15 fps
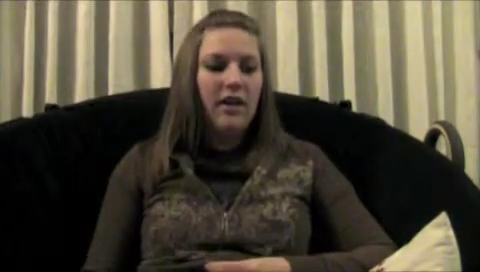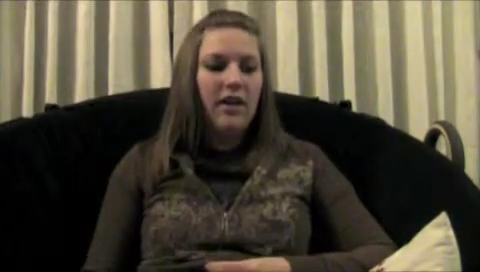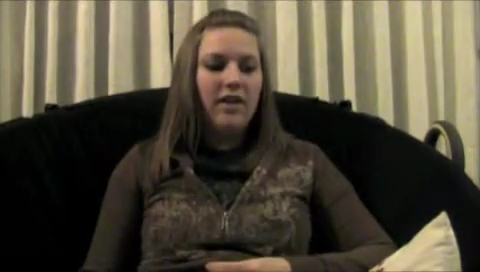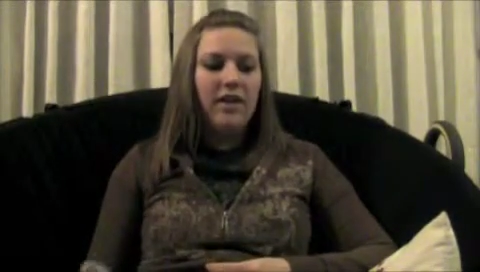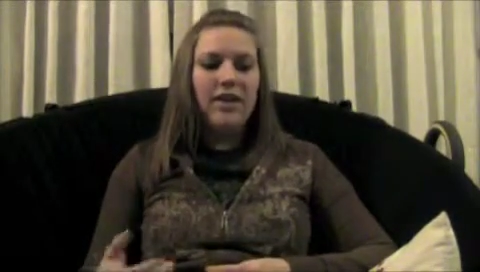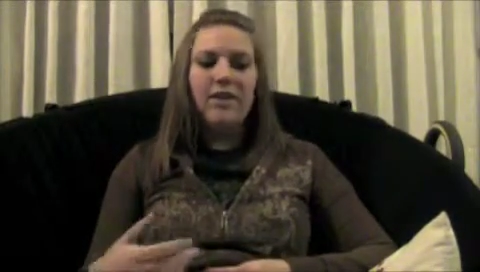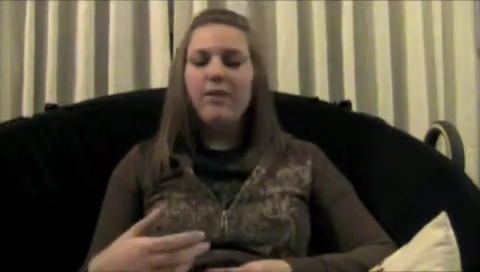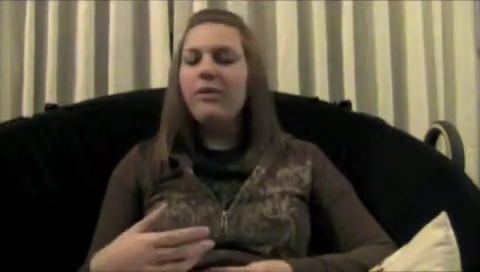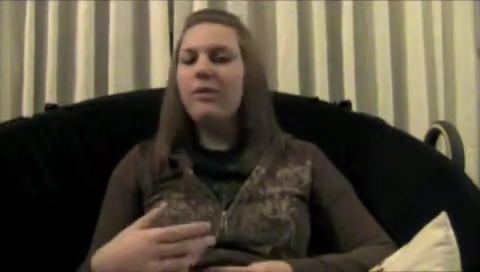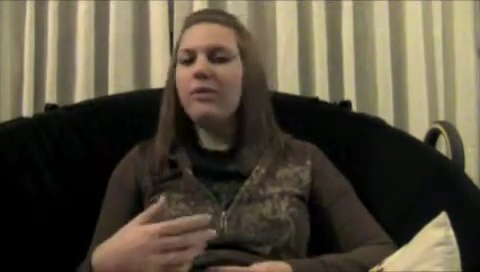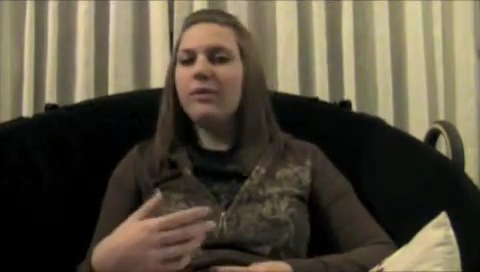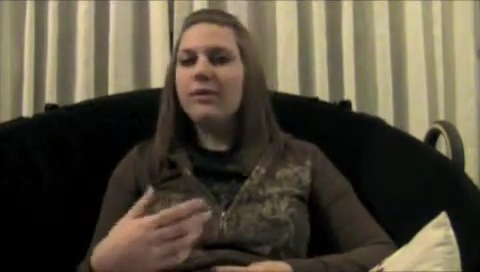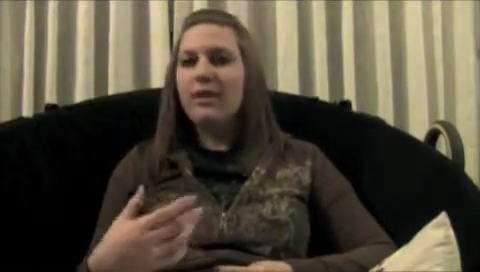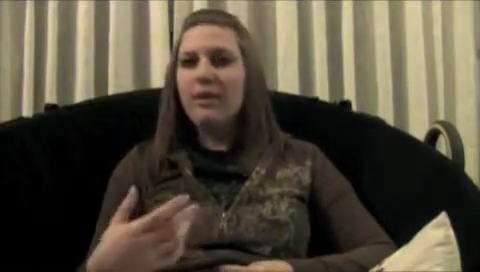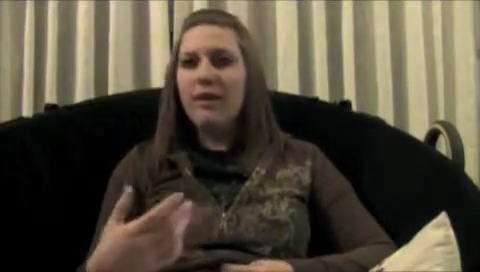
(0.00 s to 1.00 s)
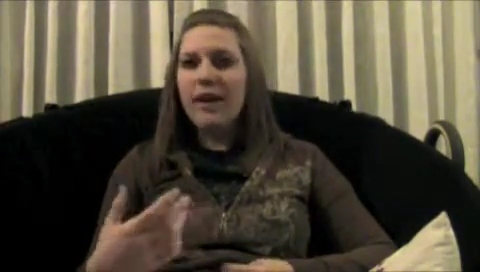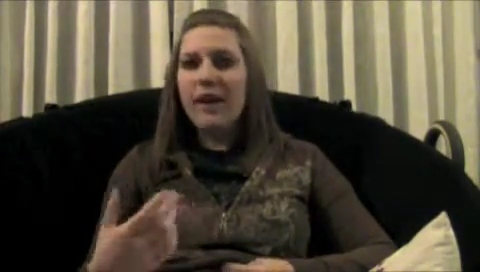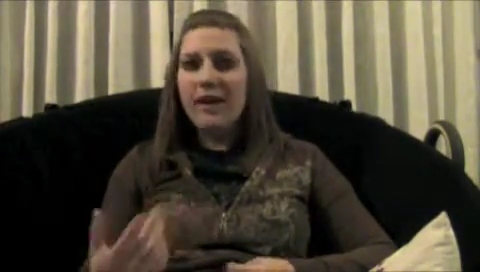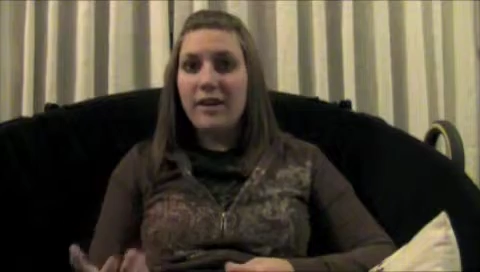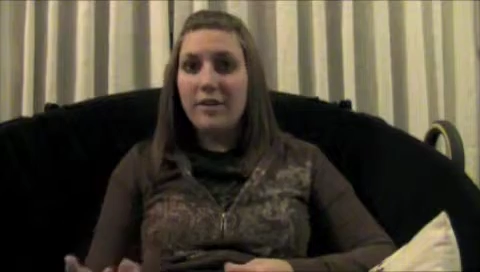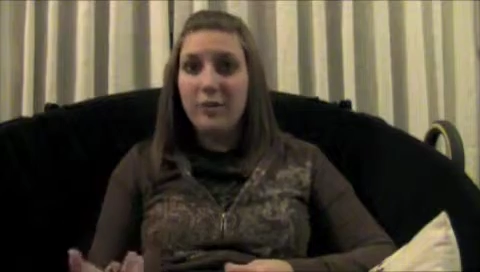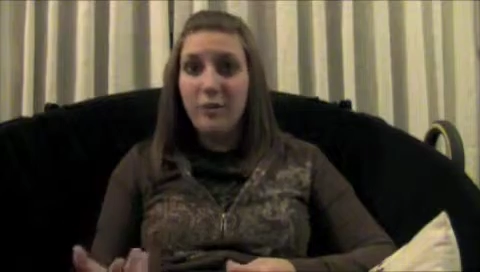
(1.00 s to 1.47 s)
And they don't know what's going
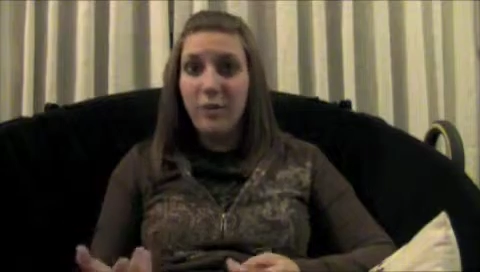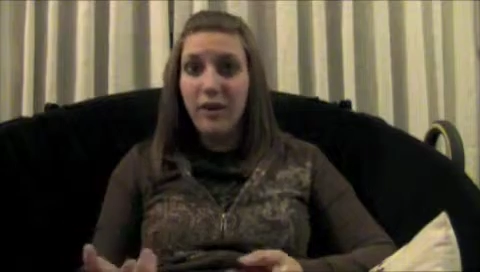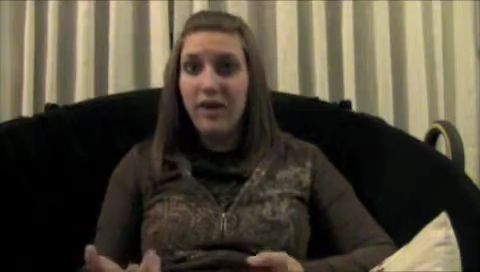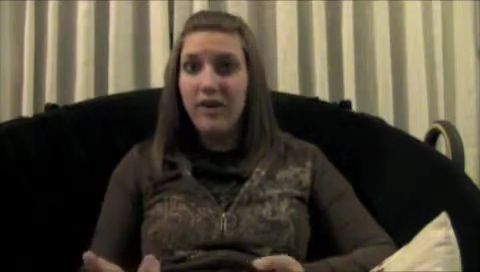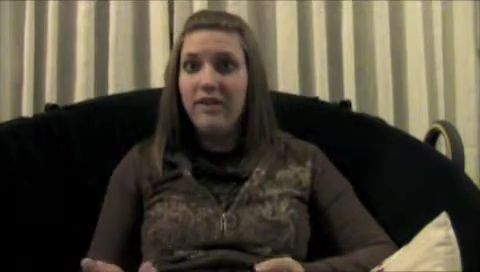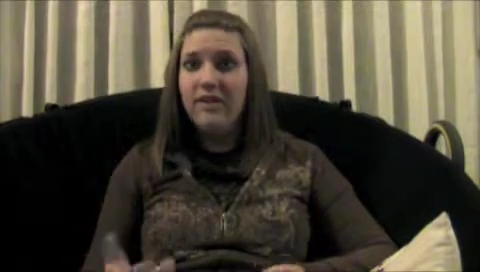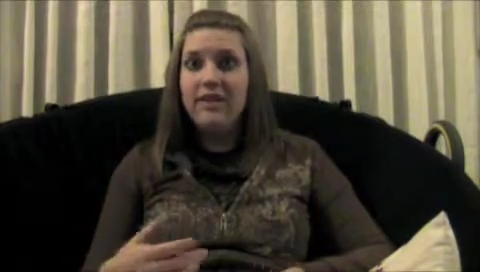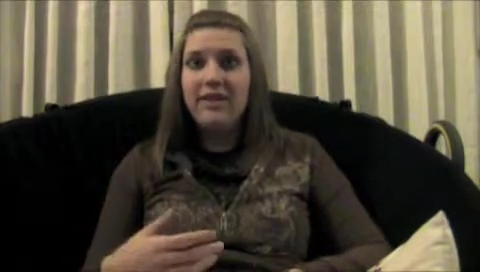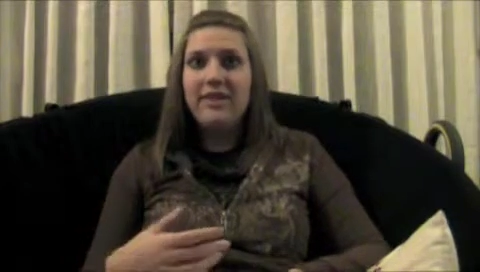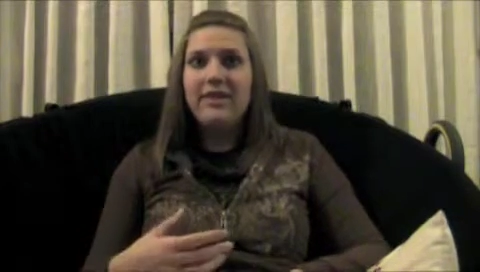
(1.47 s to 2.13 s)
on in the world,